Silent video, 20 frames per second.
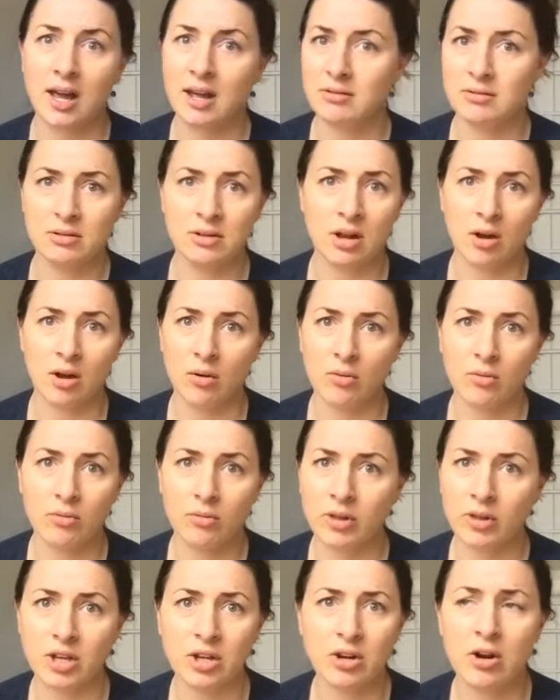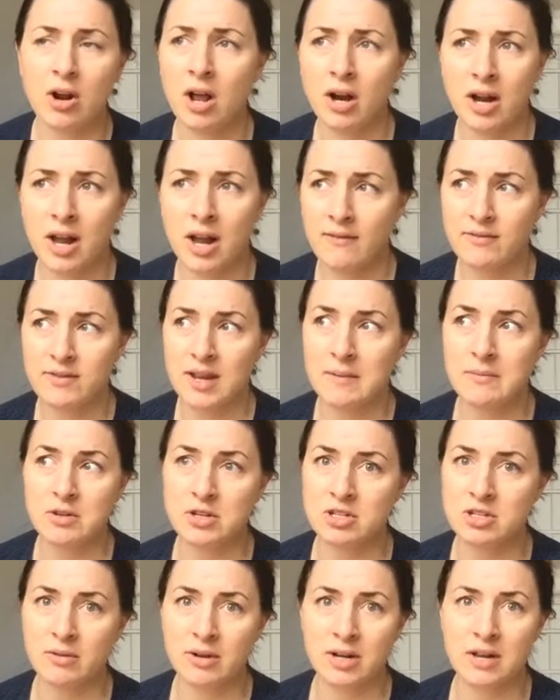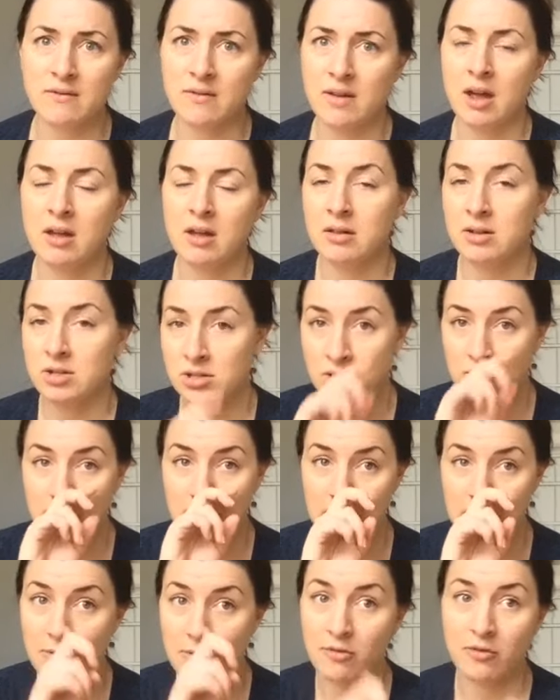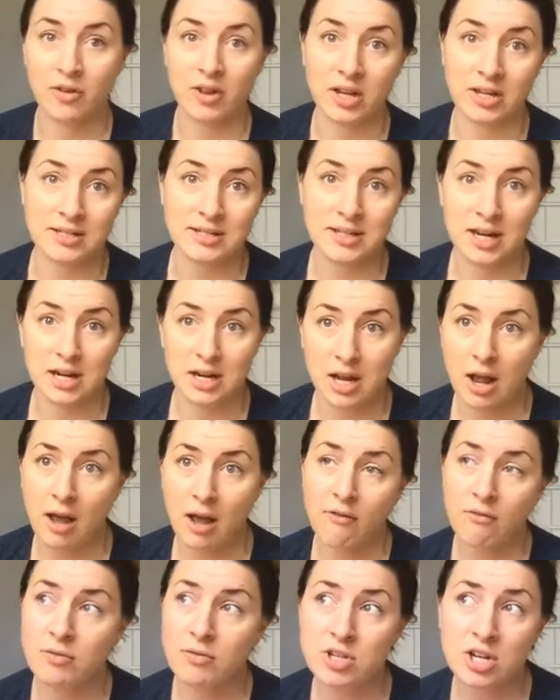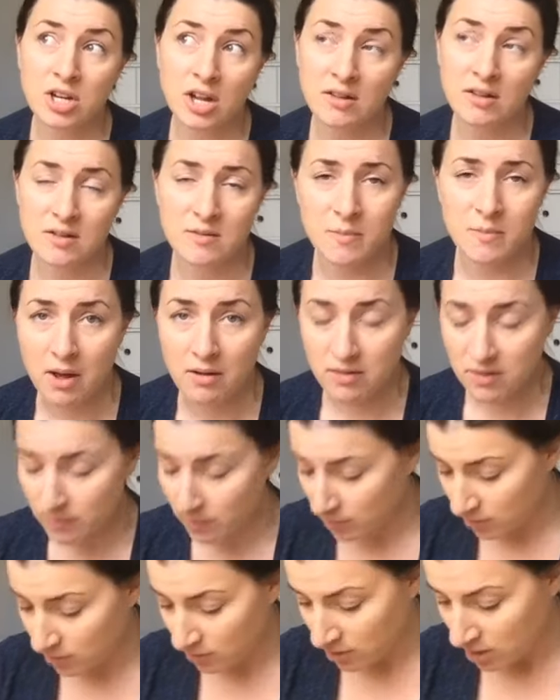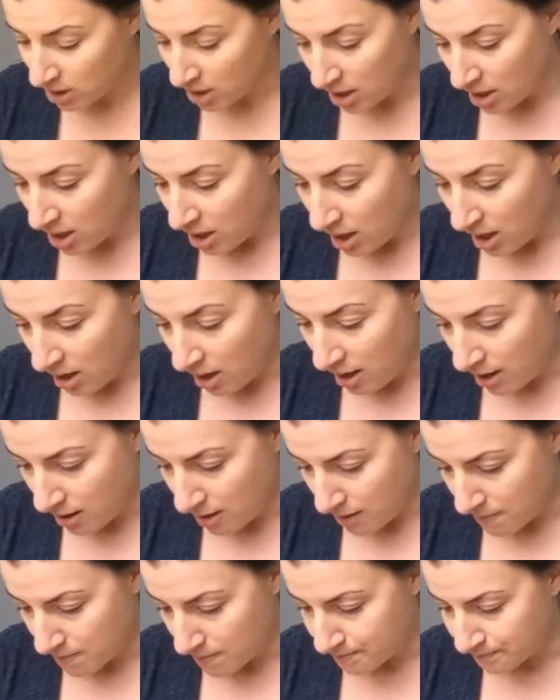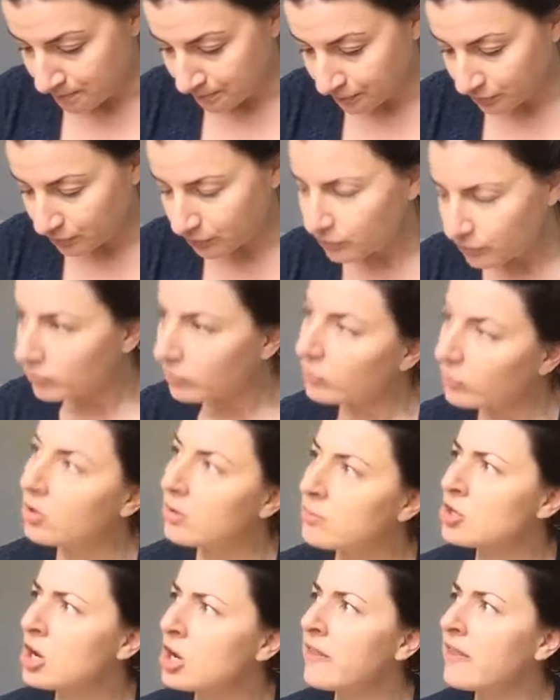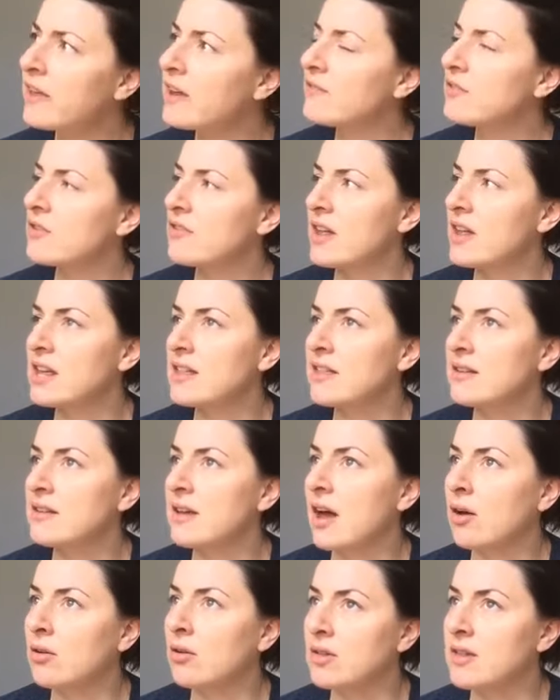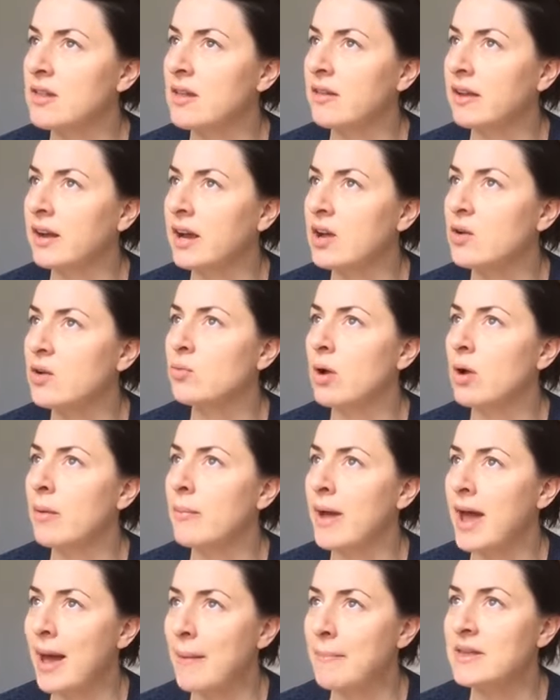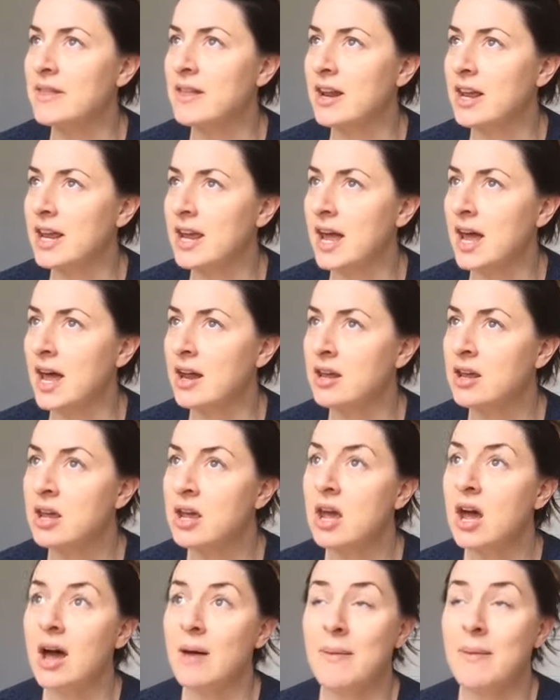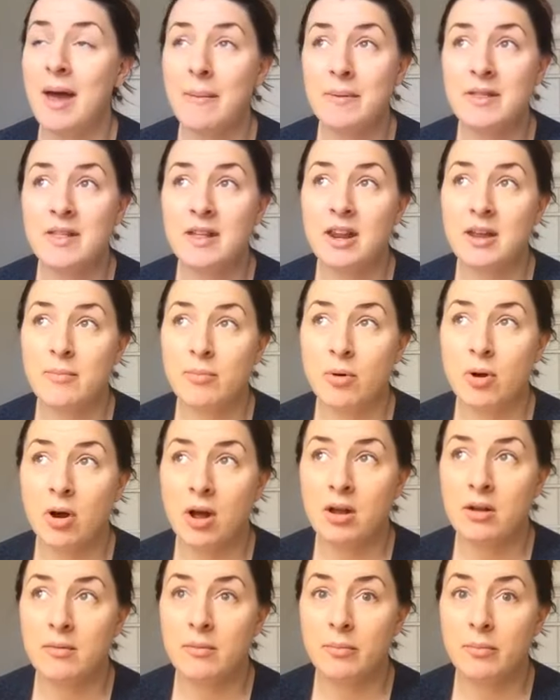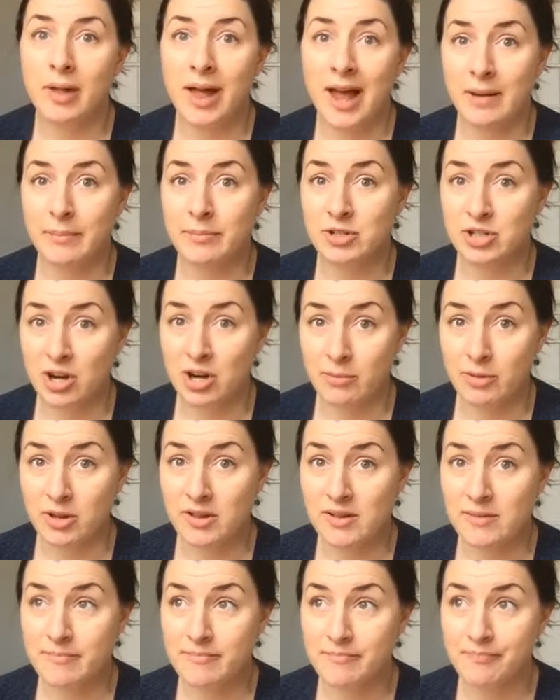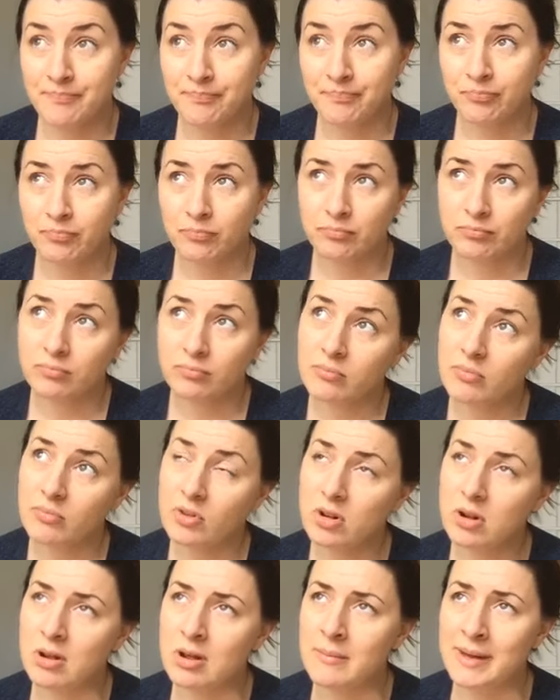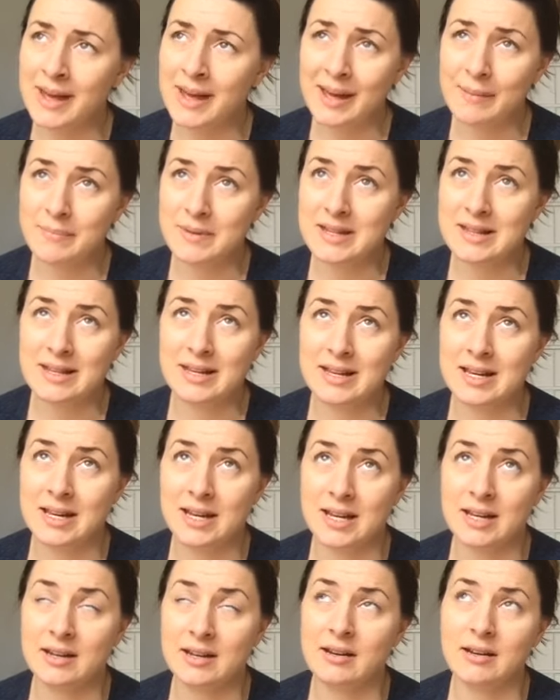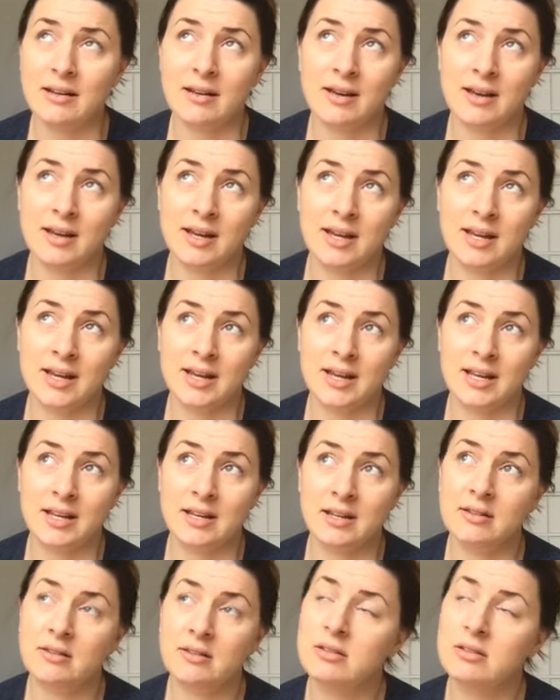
no, like you're not going to have time to do any of that unless you're in labor for like a day and a half, which I guess is possible. Trying to think if there's anything else that like I'm happy that I had. I'm happy that I brought black pajamas. I'm happy that I